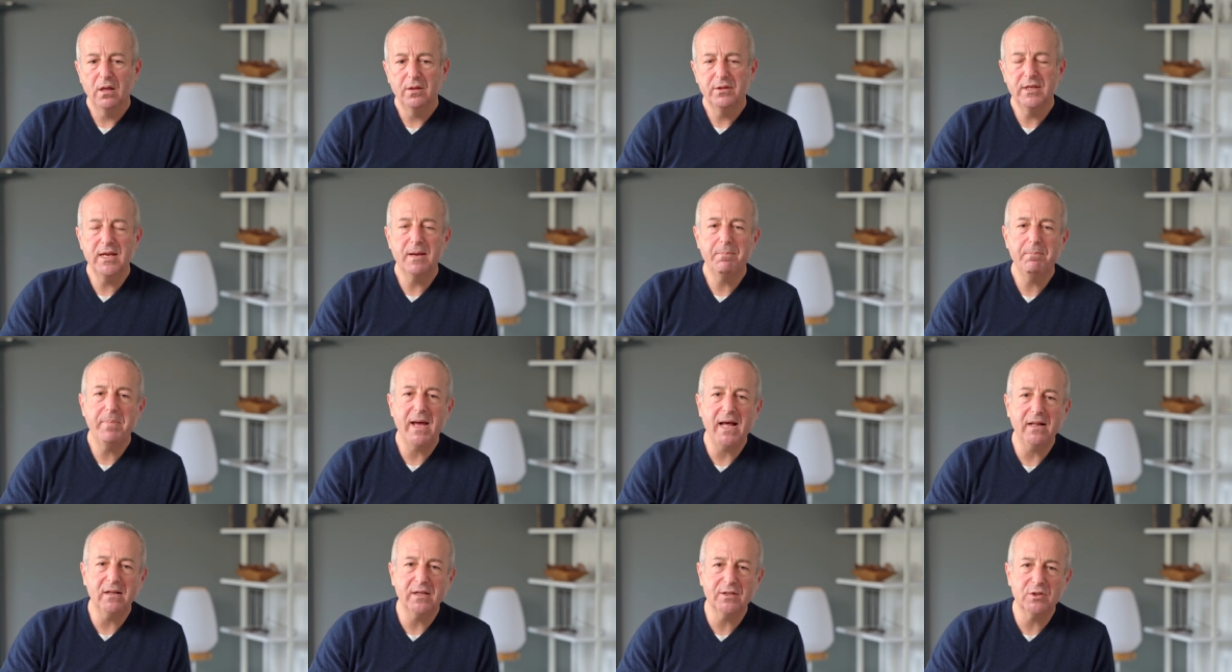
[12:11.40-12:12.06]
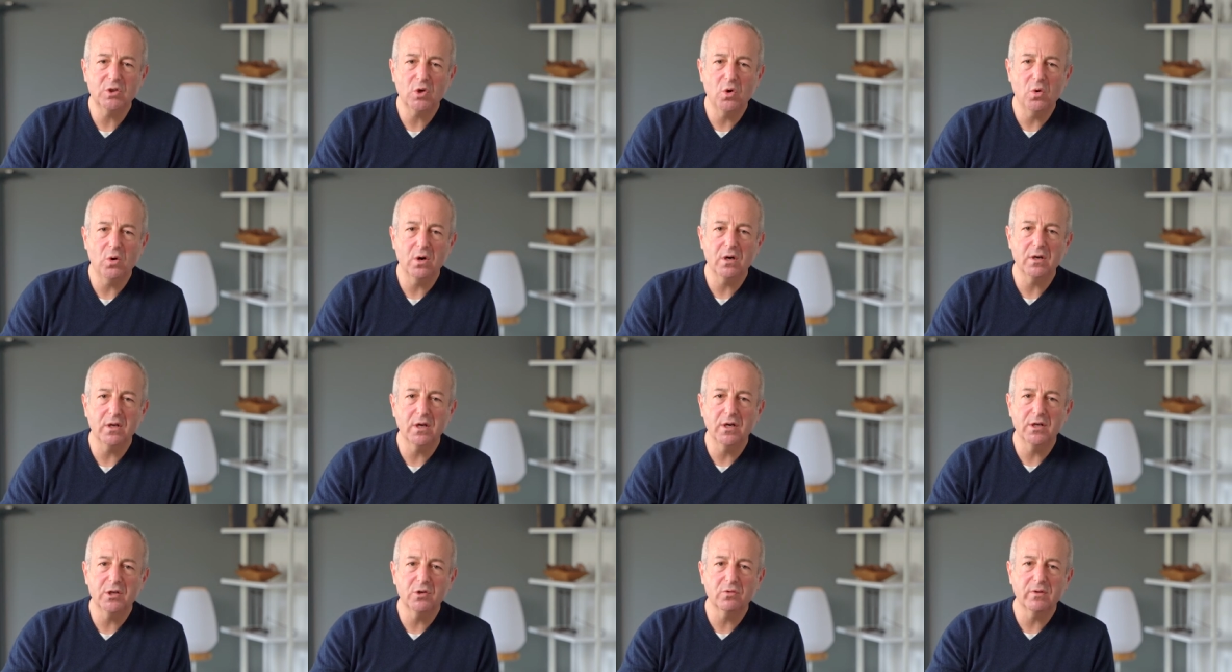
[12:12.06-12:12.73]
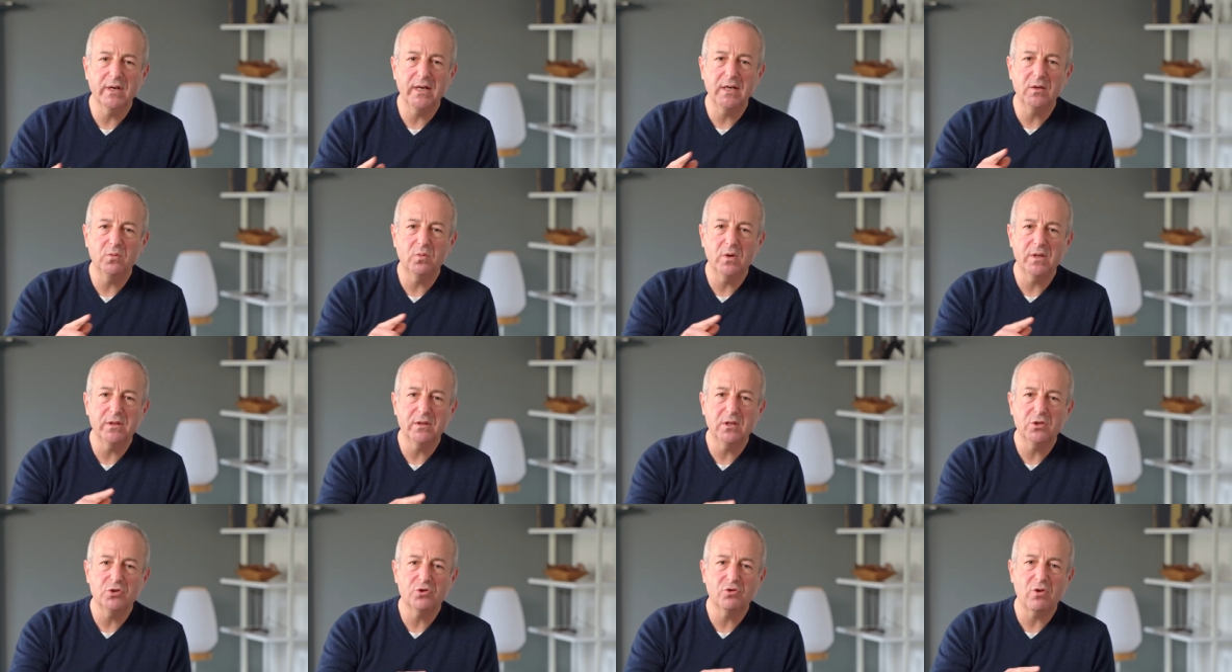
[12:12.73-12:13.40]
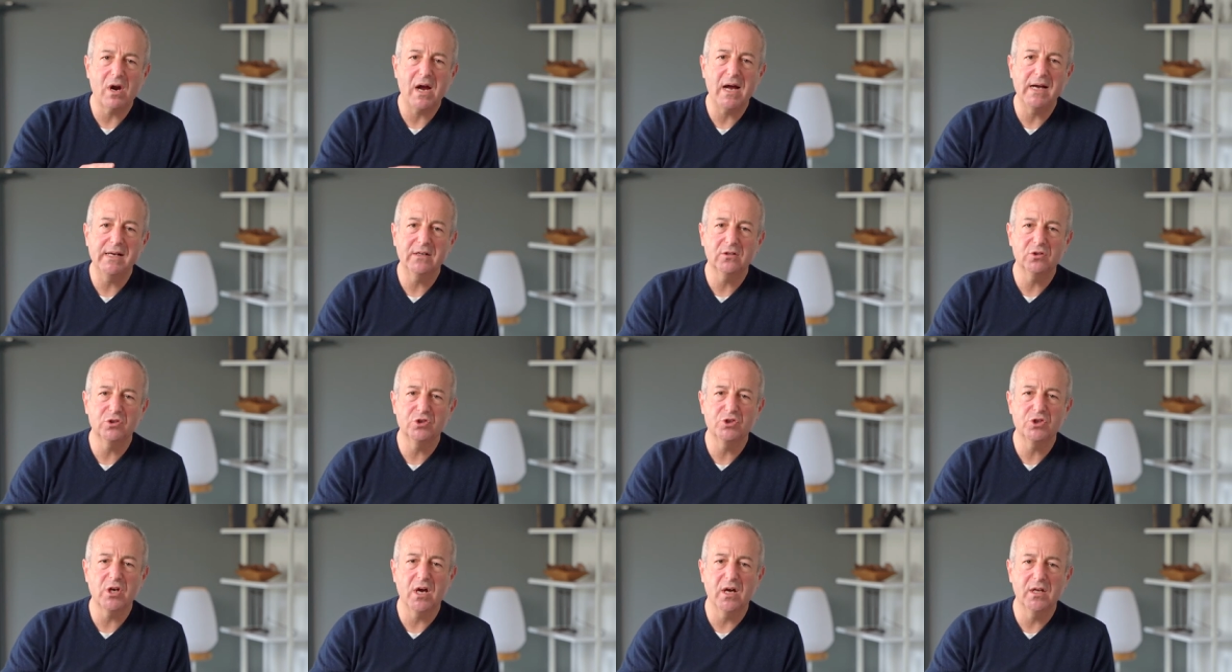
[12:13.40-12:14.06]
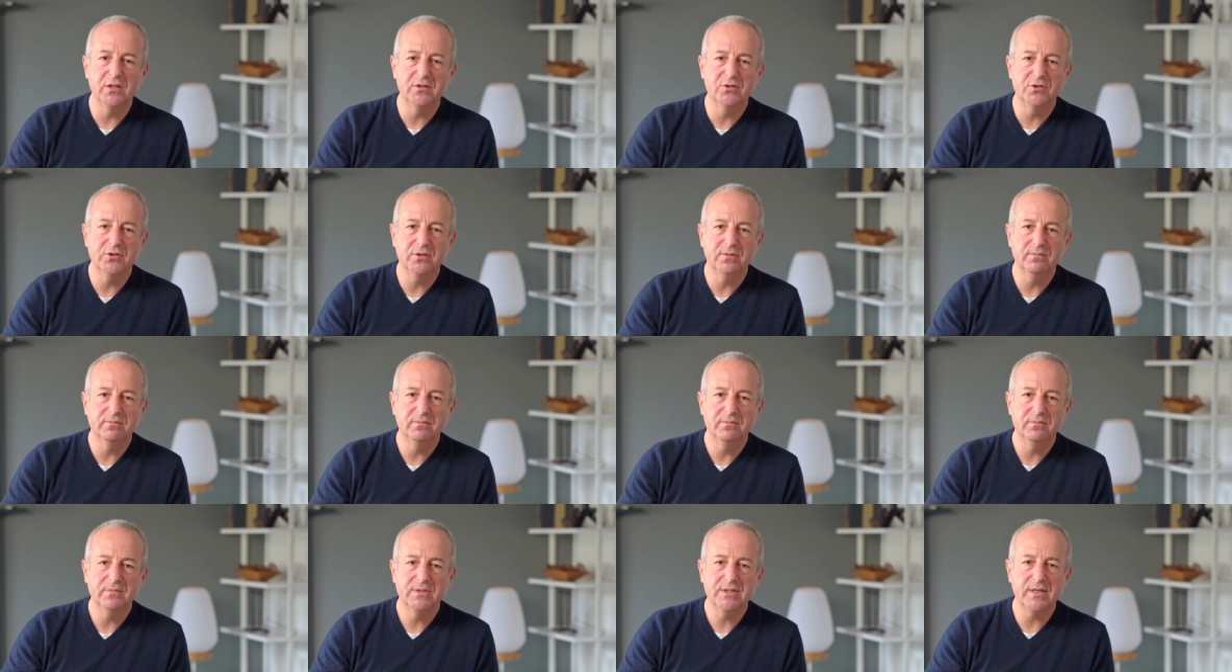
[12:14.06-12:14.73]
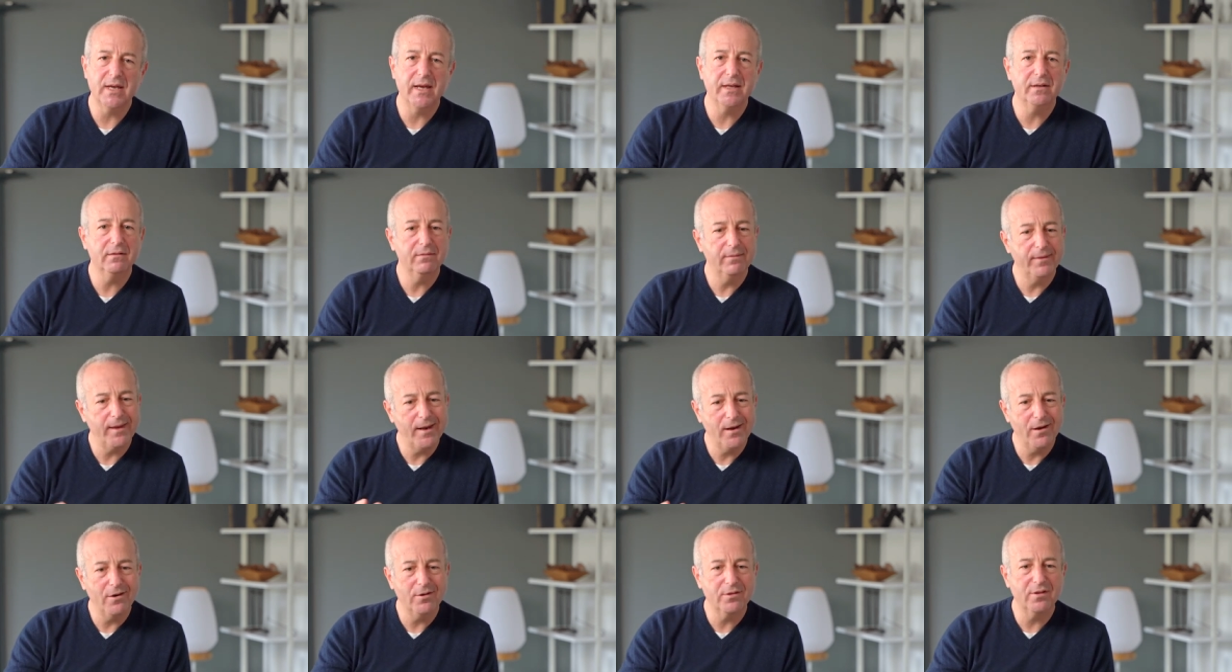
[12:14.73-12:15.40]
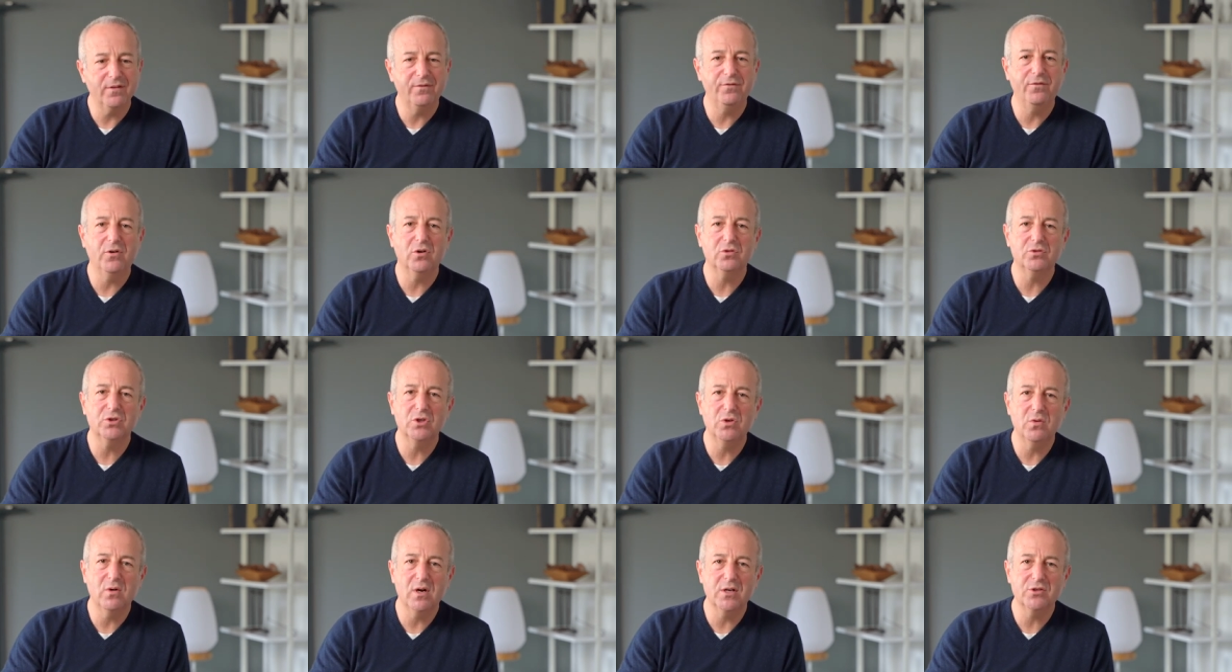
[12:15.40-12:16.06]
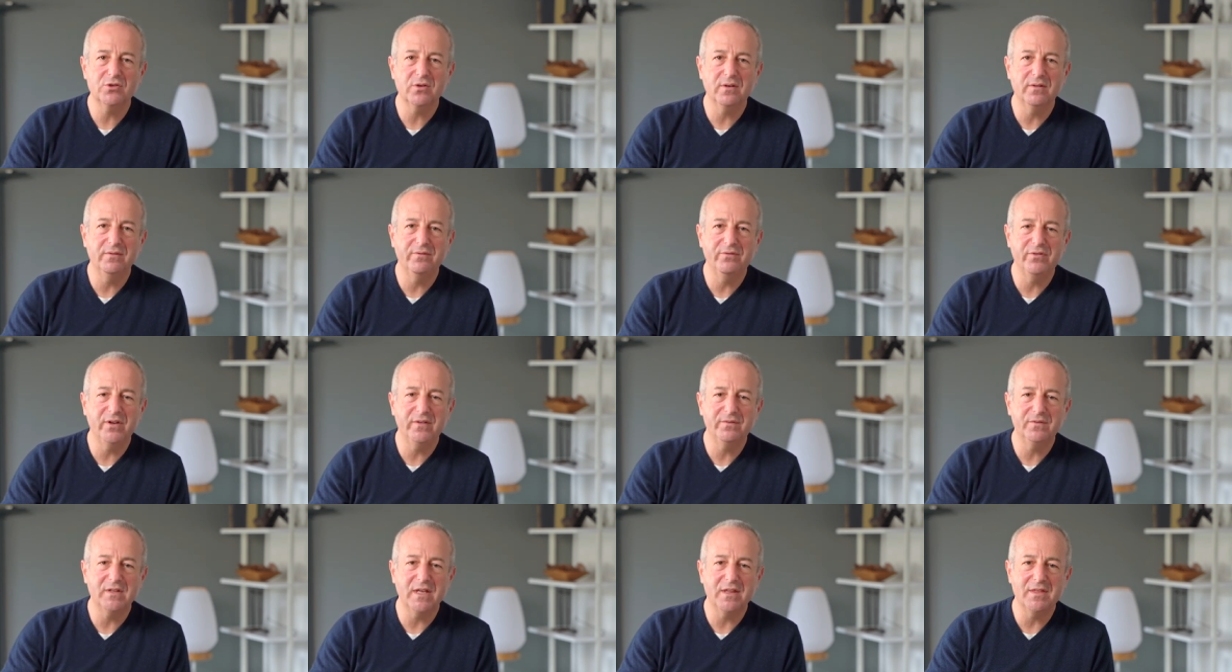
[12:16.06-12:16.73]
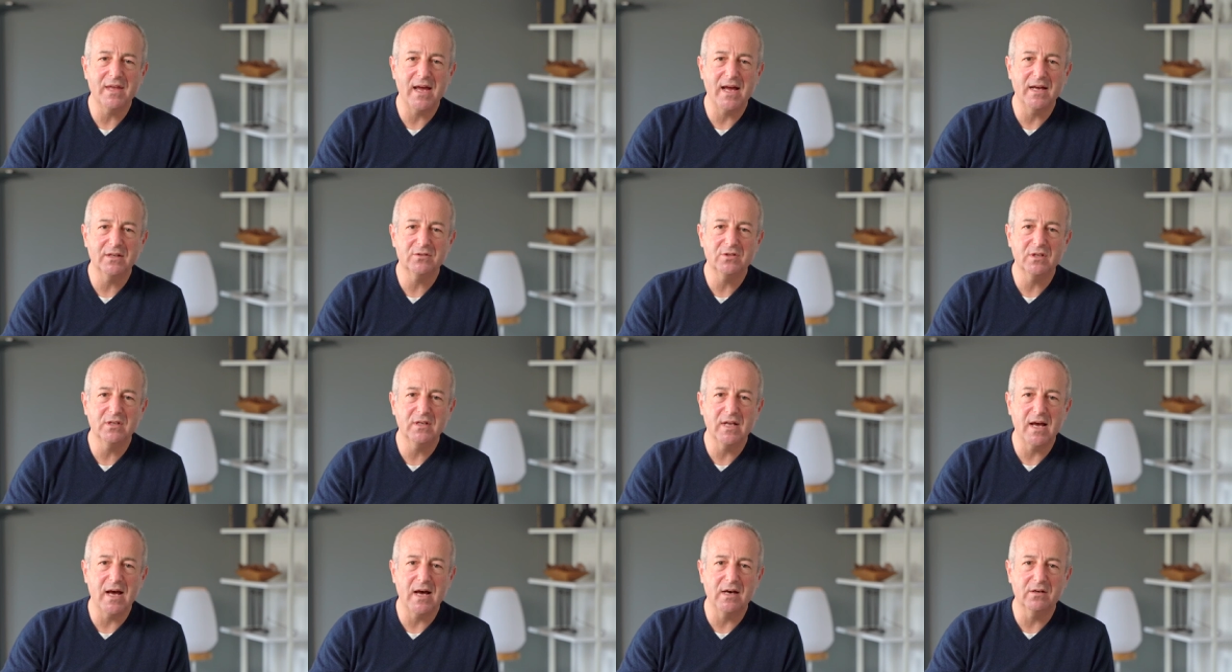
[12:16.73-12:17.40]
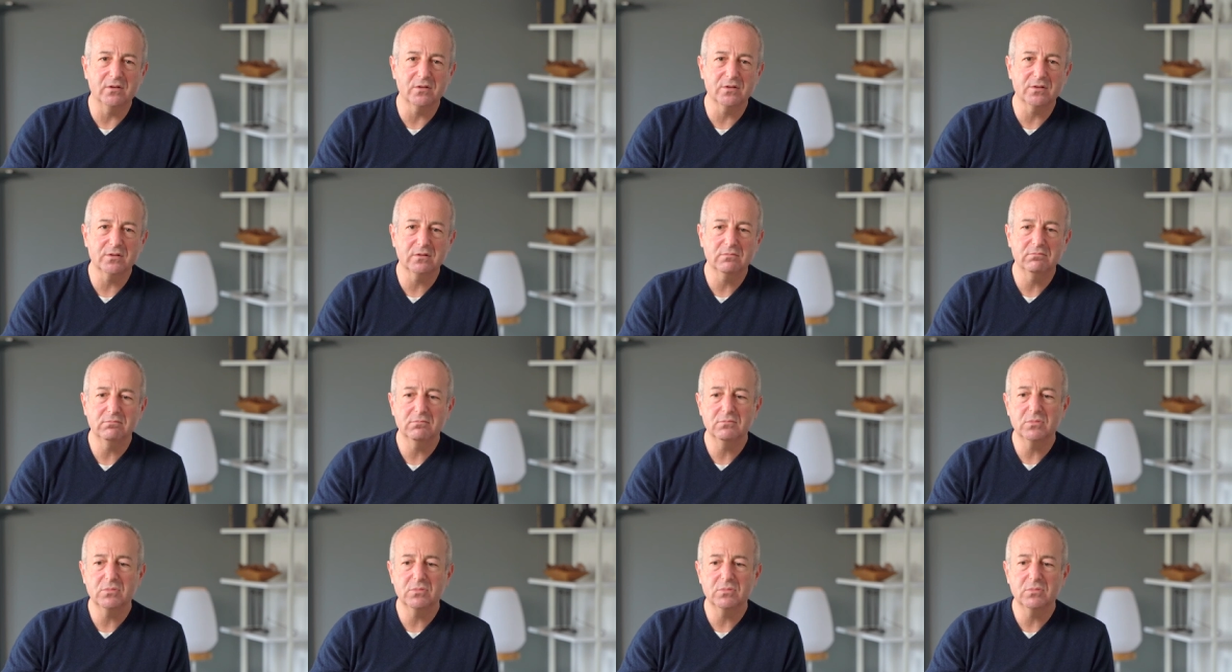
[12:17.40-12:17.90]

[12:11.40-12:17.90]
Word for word: The appellate court agreed with the trial judge, said they owe the full $250,000.